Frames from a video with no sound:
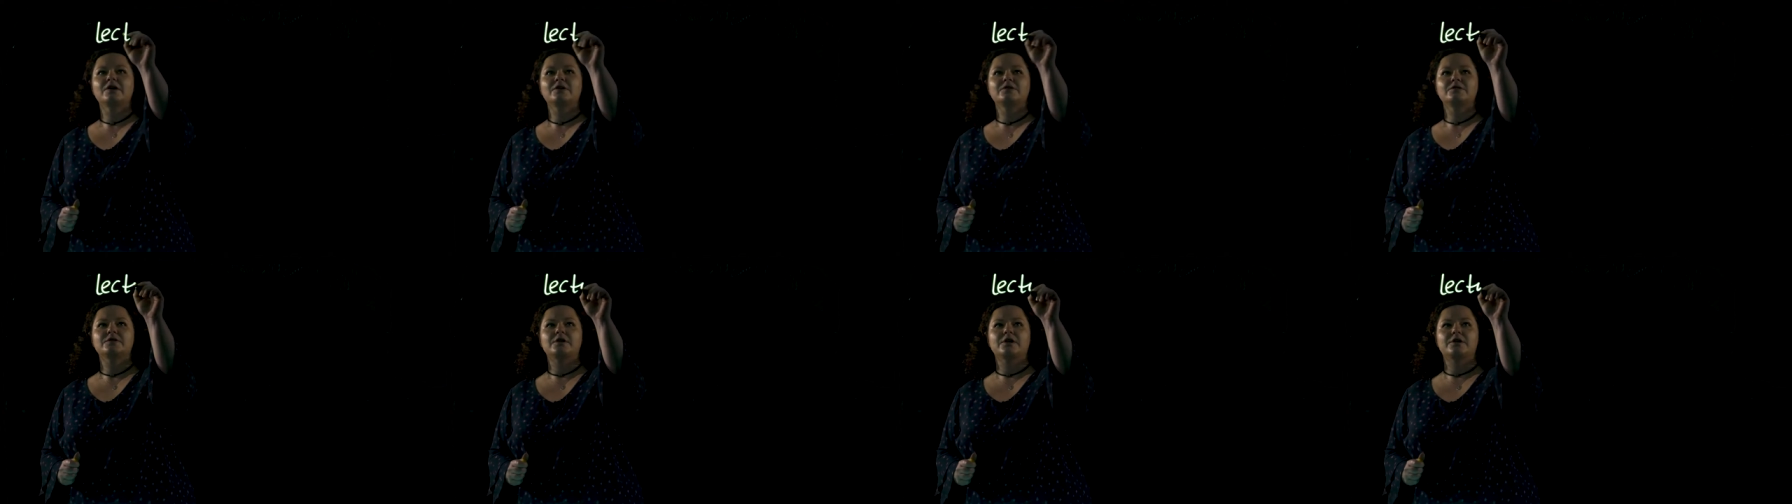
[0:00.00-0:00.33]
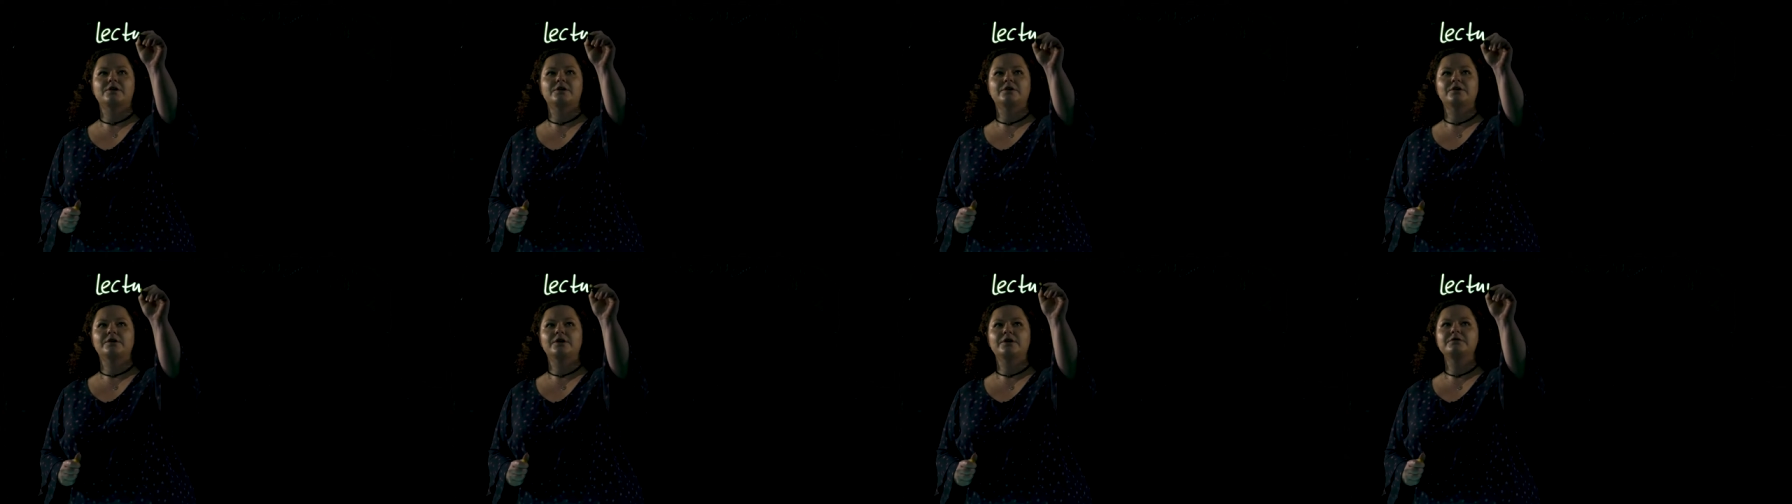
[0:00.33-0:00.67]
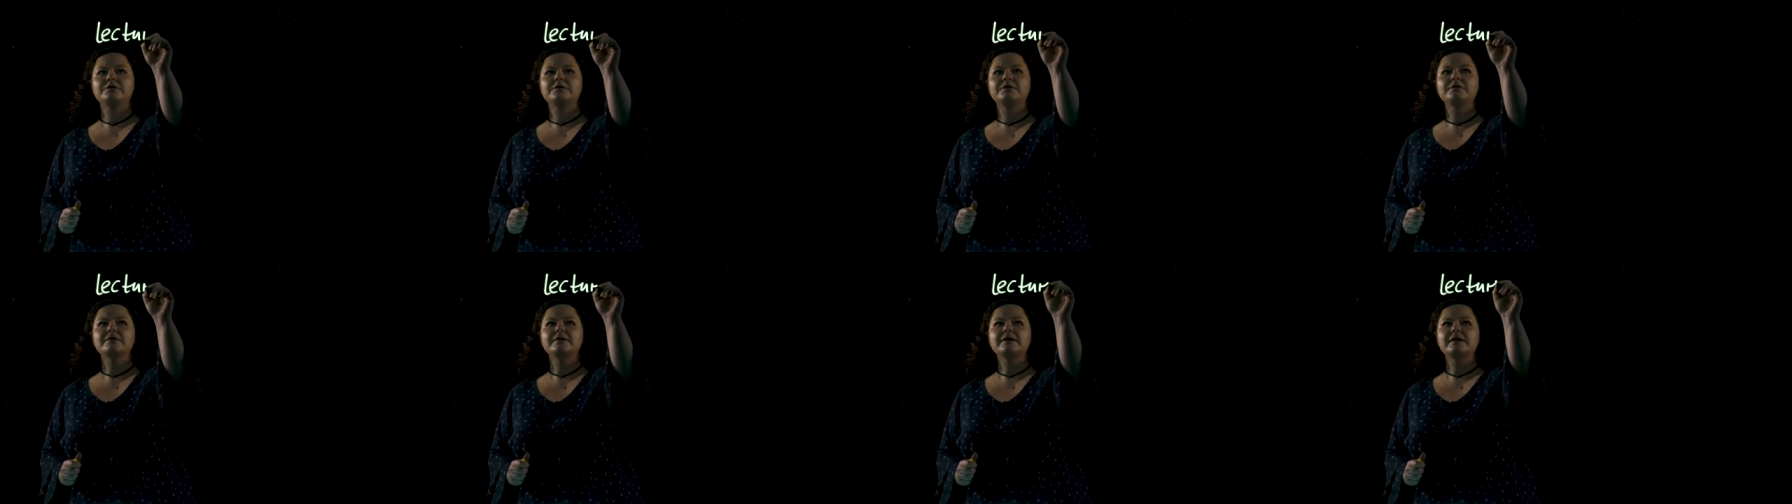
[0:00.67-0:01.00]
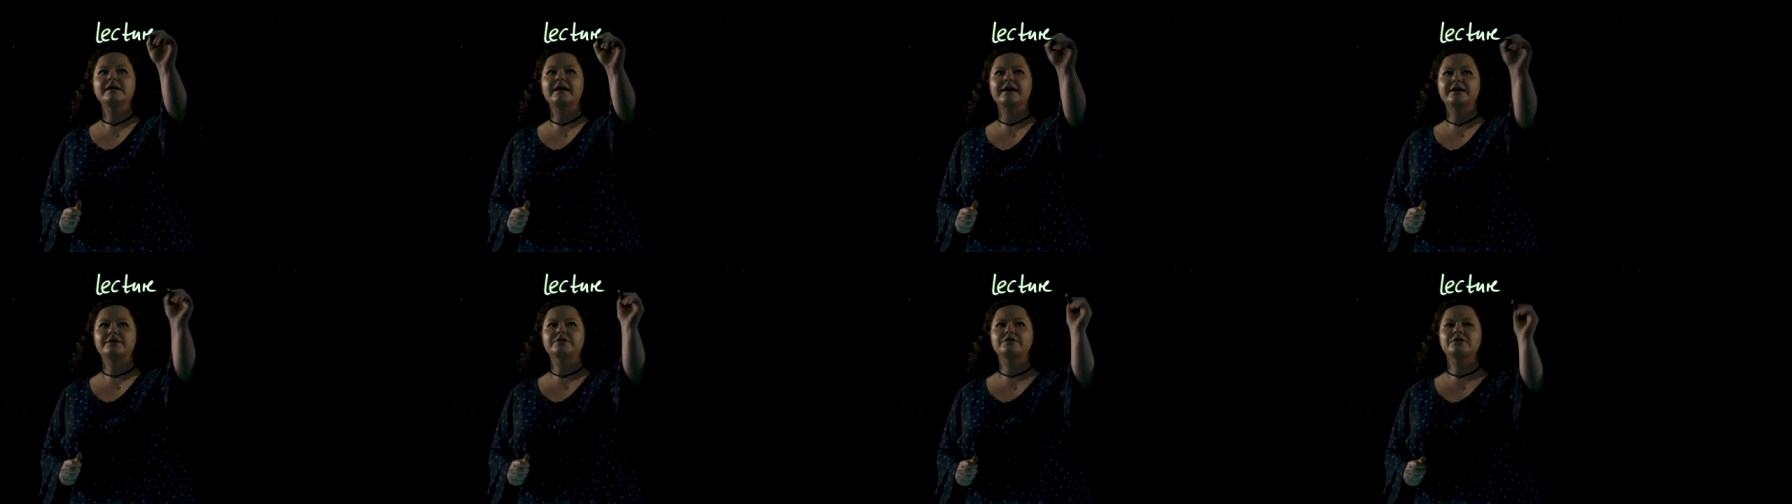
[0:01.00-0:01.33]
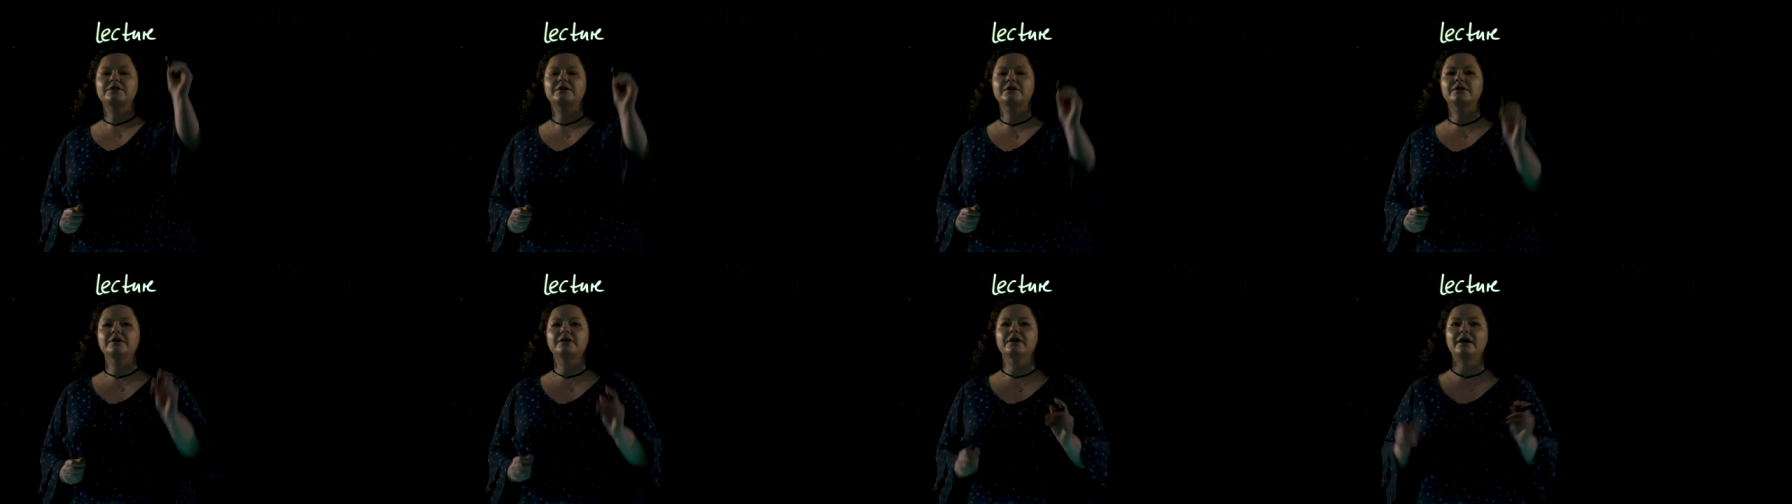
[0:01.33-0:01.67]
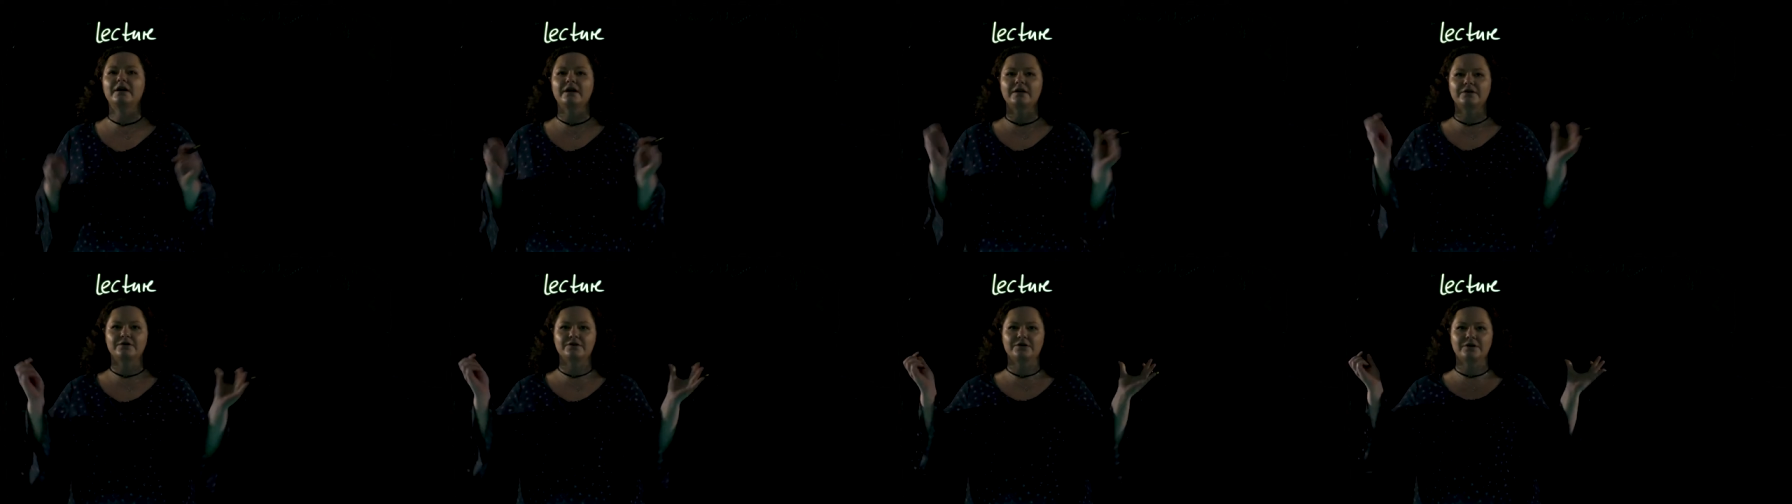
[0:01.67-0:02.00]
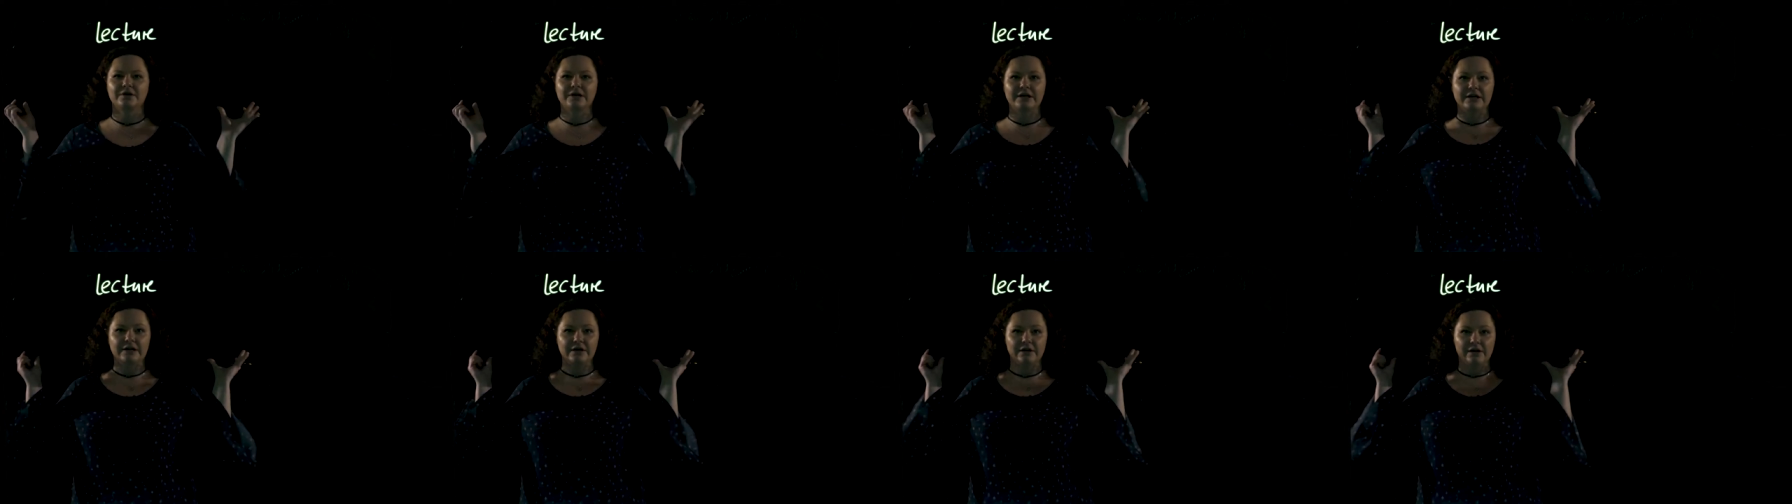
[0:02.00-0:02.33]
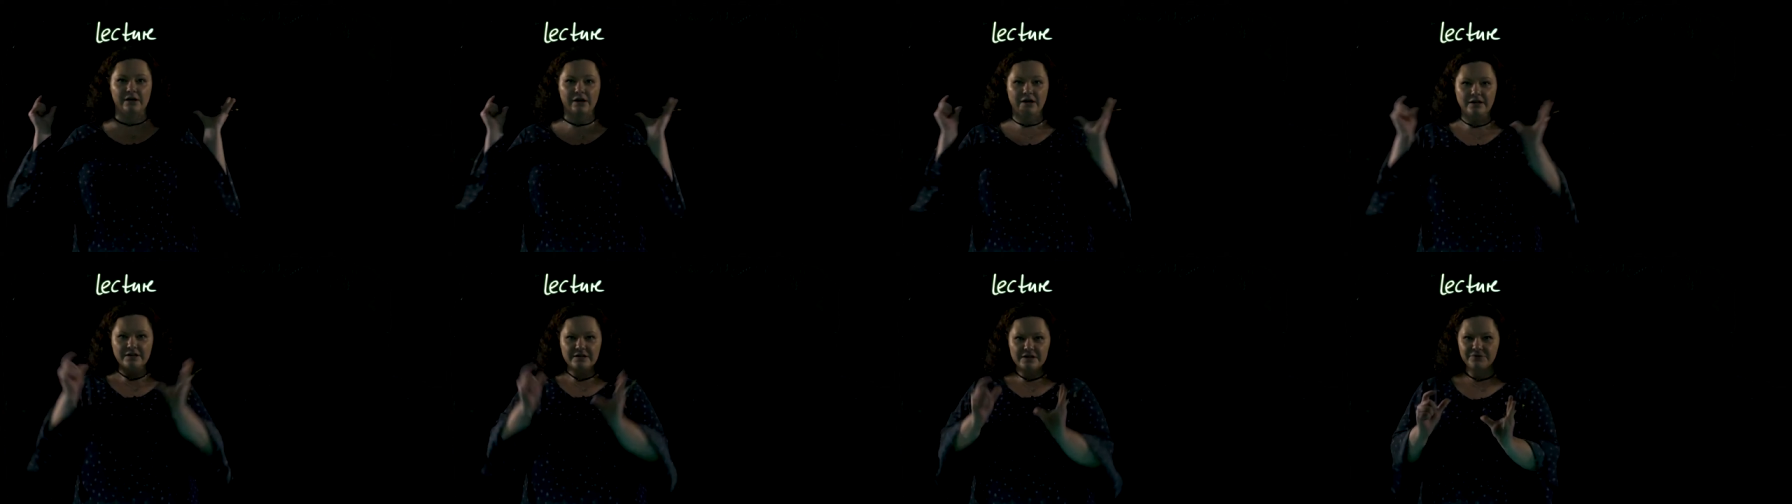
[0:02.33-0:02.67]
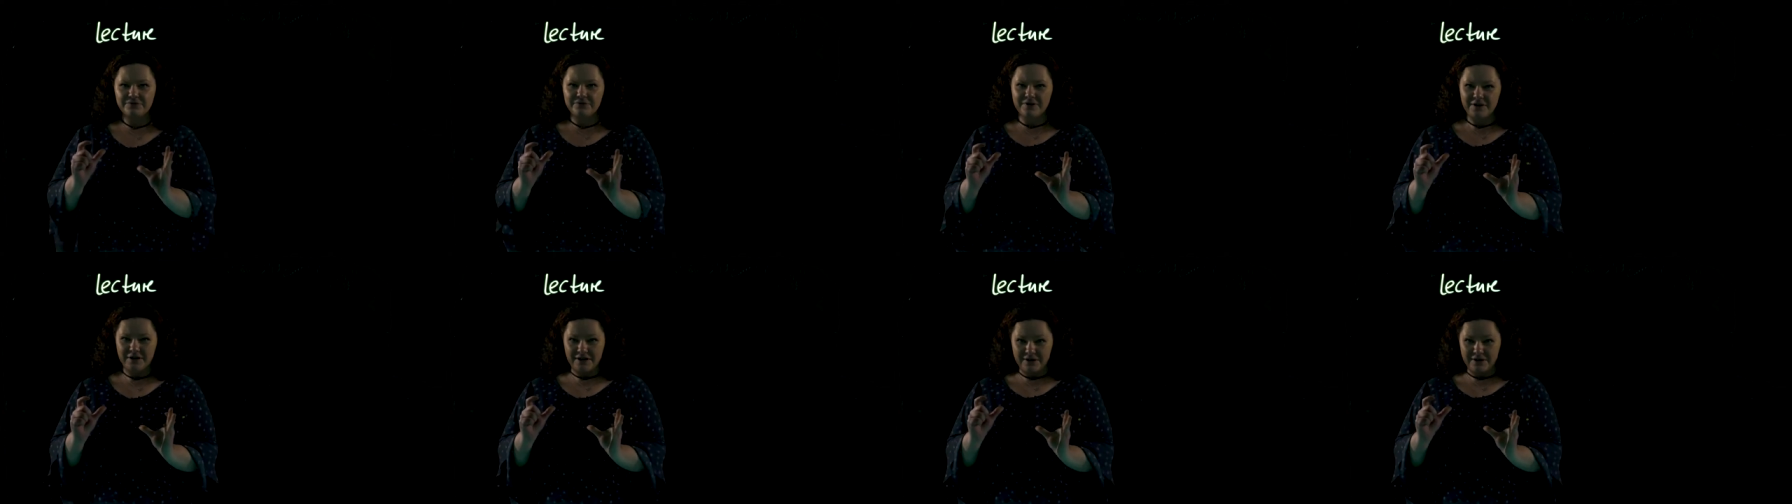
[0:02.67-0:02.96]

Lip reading: So you go to the lecture and you hear lots of